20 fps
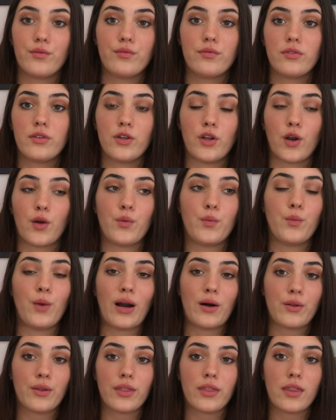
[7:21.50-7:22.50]
you know,
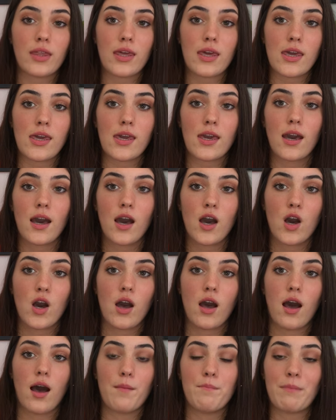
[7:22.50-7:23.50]
wealthy,
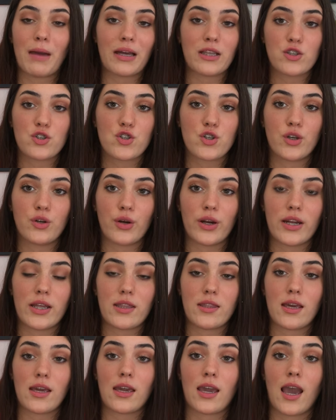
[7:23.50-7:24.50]
mansion or
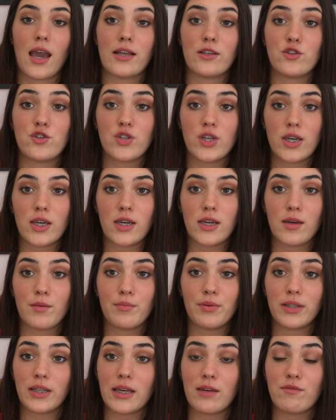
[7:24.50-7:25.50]
anything and she
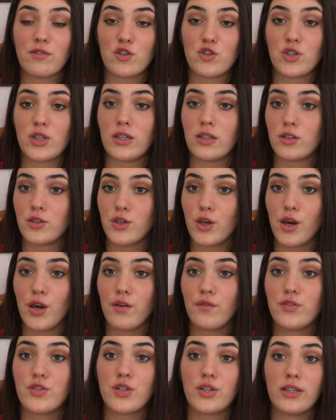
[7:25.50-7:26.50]
believed that she
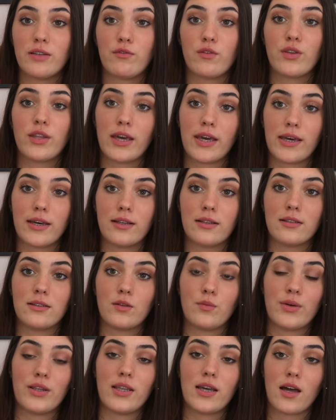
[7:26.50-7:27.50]
deserved to live on the hill
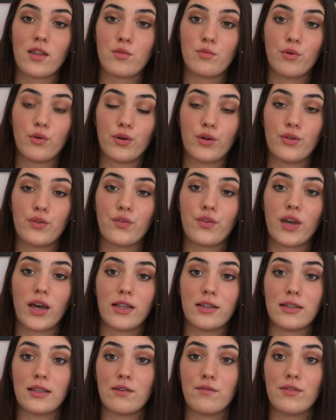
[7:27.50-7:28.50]
with the other Bordens
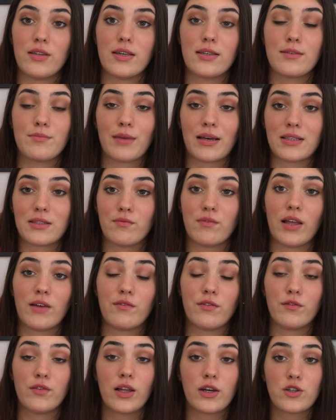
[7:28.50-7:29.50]
and live this massive life
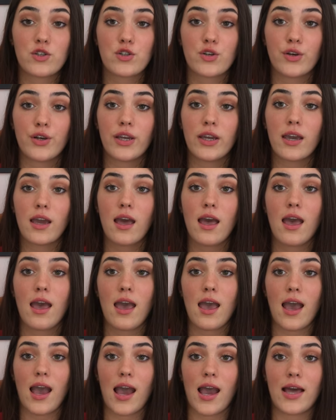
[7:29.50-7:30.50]
of luxury
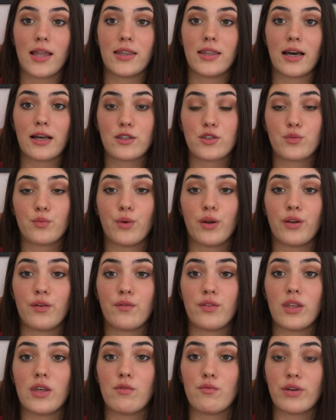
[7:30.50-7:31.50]
and that's one of
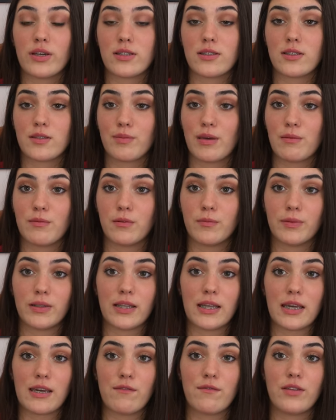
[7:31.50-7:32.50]
the reasons people
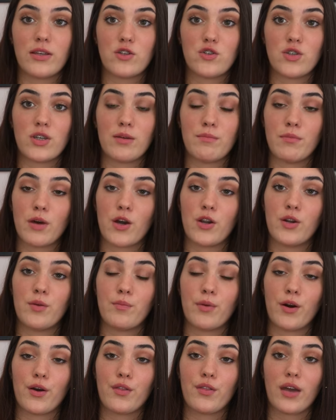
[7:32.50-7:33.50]
believe that she murdered
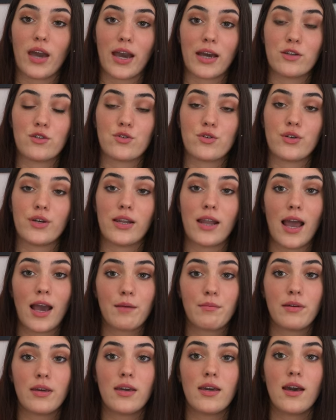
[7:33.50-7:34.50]
both Andrew and
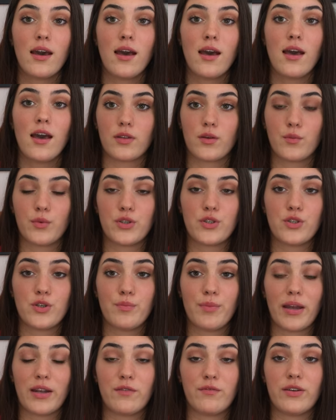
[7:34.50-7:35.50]
Abby was to
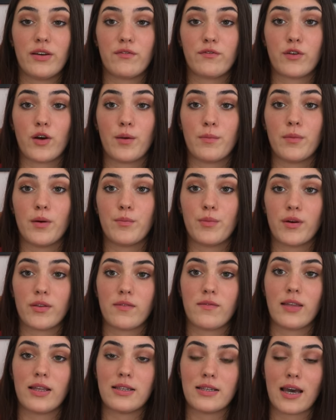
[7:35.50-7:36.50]
benefit from both of
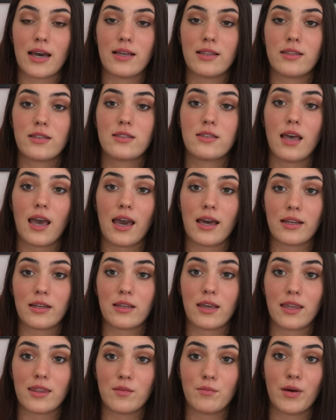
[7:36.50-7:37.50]
their deaths and
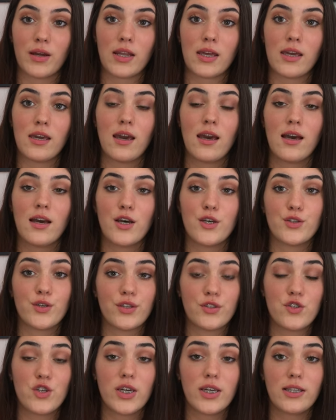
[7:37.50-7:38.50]
get the money so that
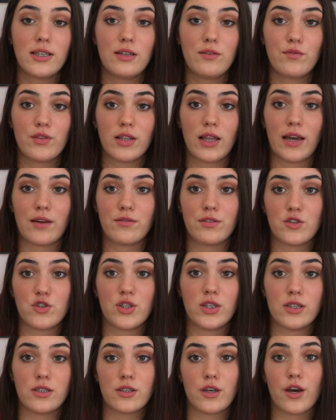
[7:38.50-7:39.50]
she could live the life that she
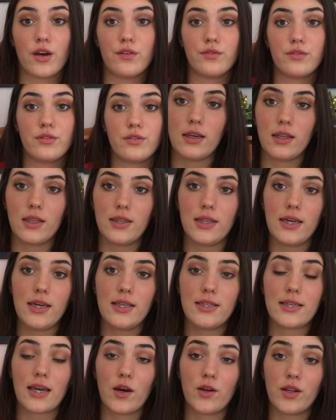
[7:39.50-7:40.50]
deserved. The
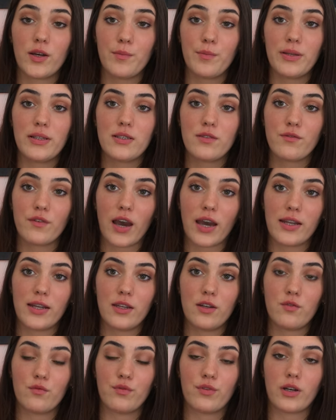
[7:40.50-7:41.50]
town had been
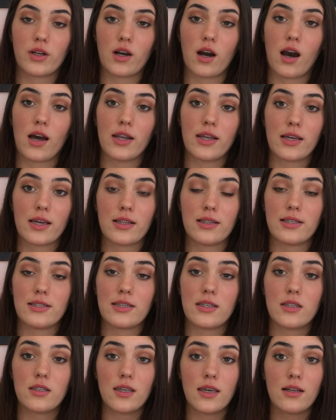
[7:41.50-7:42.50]
divided regarding
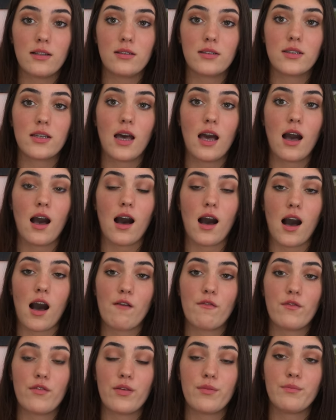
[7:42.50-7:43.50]
Lizzie's guilt, half
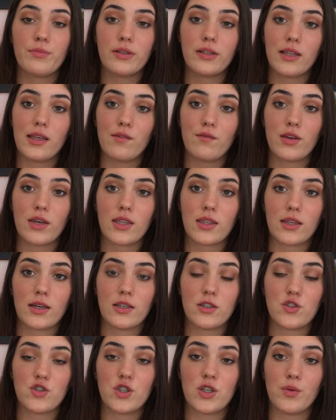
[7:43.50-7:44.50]
of them believing
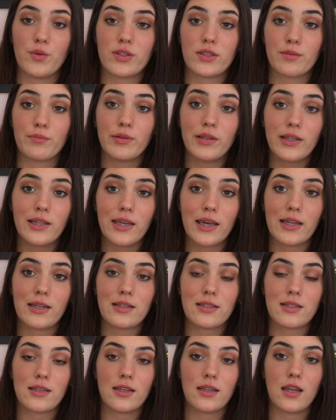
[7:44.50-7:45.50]
that she was completely
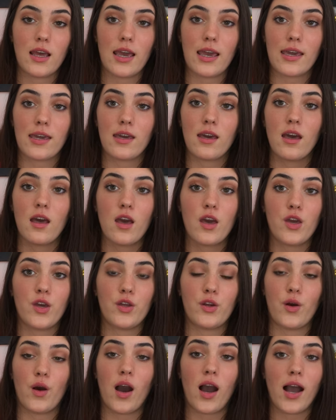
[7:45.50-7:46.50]
innocent, a you
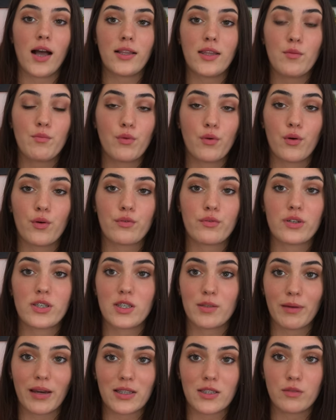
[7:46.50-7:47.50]
know highly born,
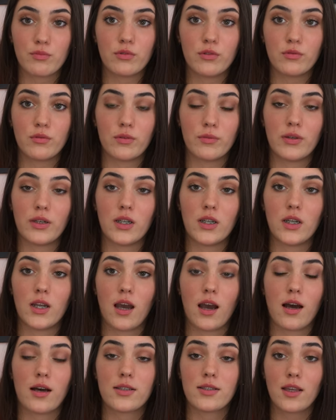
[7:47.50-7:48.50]
respectable woman,
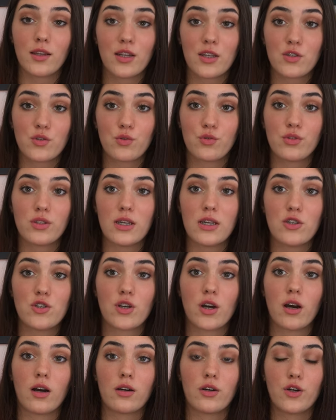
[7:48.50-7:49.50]
a Sunday school
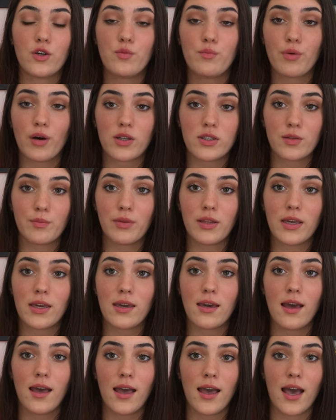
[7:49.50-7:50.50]
teacher, couldn't possibly
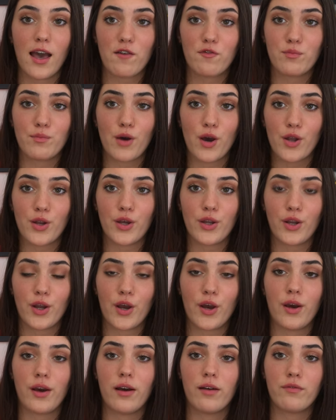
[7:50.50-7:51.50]
have murdered
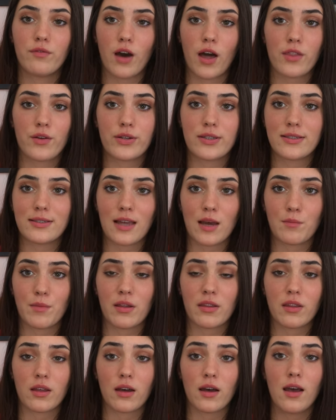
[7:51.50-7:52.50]
her father and
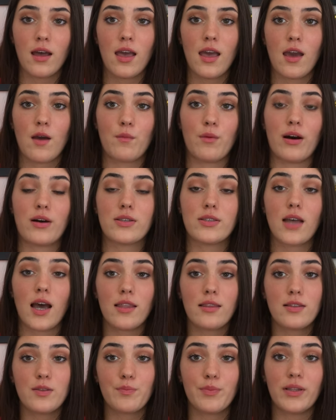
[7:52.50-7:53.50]
stepmother, whilst
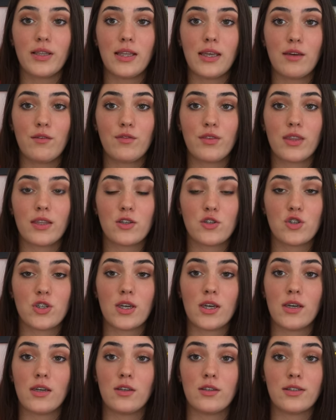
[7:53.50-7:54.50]
others believed that
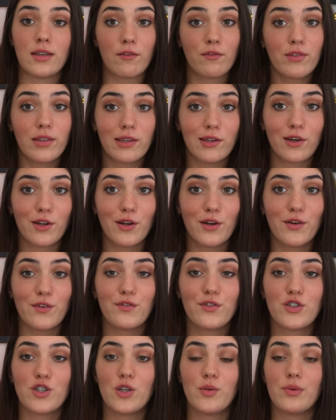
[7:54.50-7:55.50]
she definitely could have.
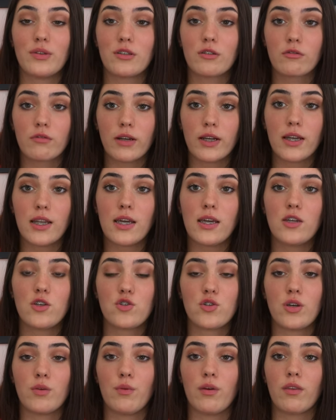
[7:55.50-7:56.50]
She was greedy,
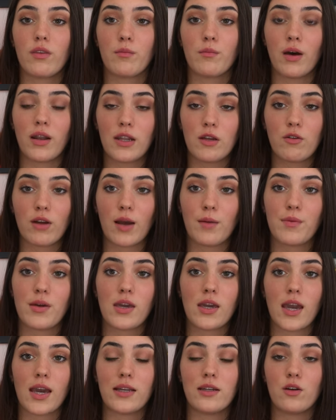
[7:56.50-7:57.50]
she was money
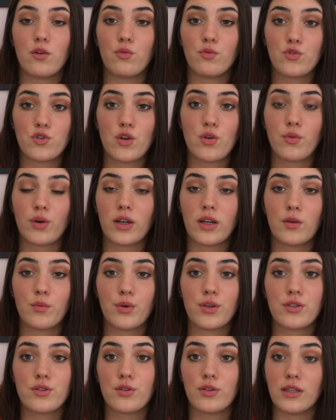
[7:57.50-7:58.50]
grabbing, and all she wanted
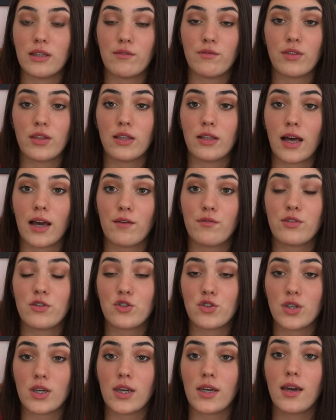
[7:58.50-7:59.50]
was to live the life that
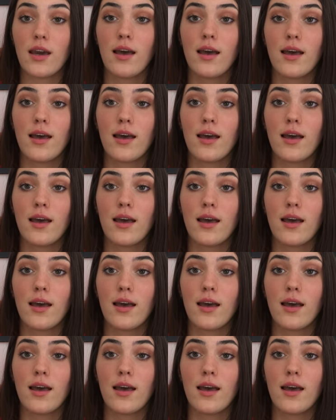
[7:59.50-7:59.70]
she